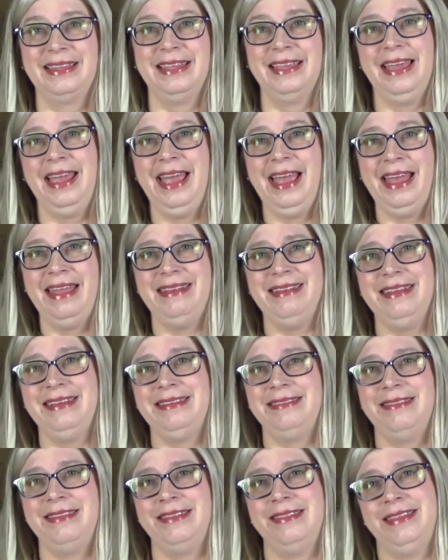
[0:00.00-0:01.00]

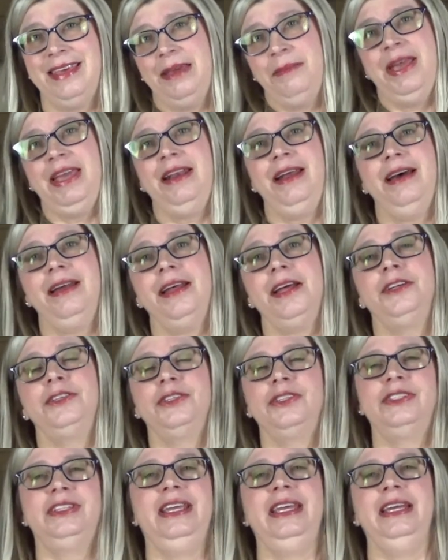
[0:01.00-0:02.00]
And they may not
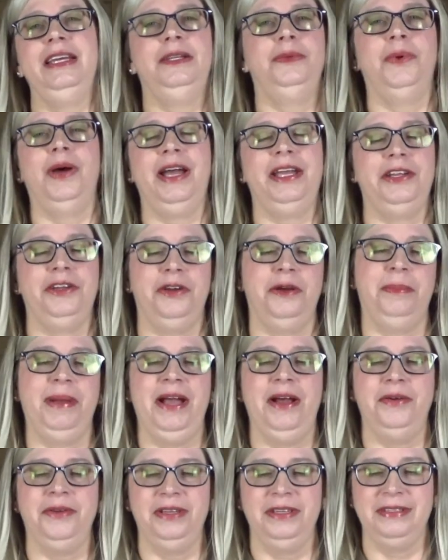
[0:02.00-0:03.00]
understand why you're
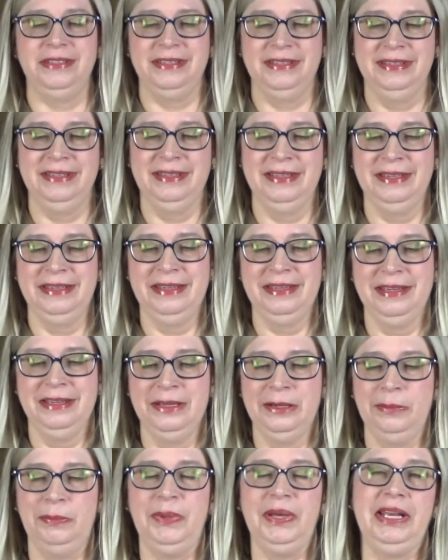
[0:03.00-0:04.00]
about it,
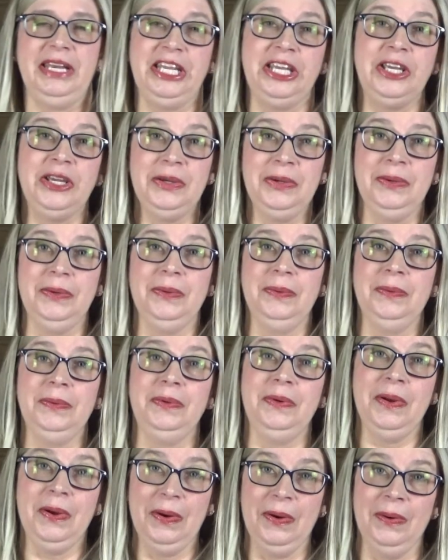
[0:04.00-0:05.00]
but you
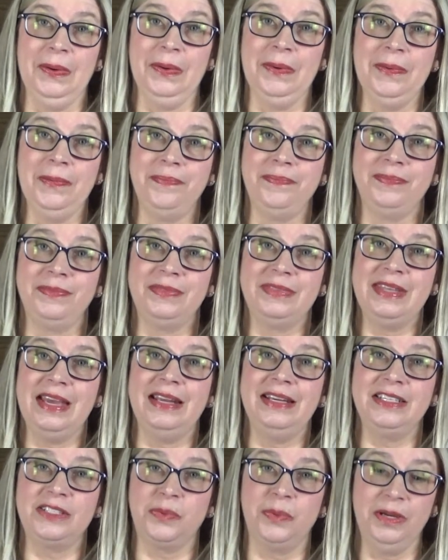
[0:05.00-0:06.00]
know
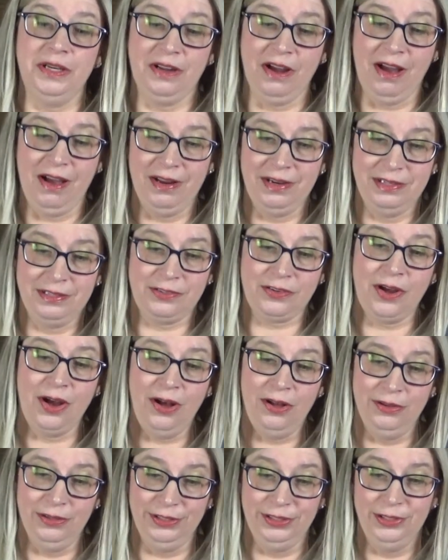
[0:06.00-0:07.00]
that it's what God is
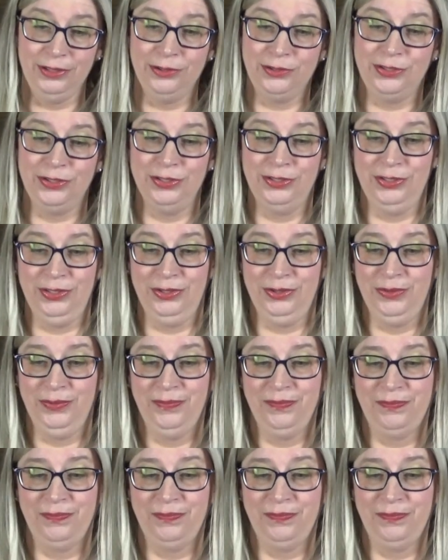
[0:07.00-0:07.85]
calling you to do.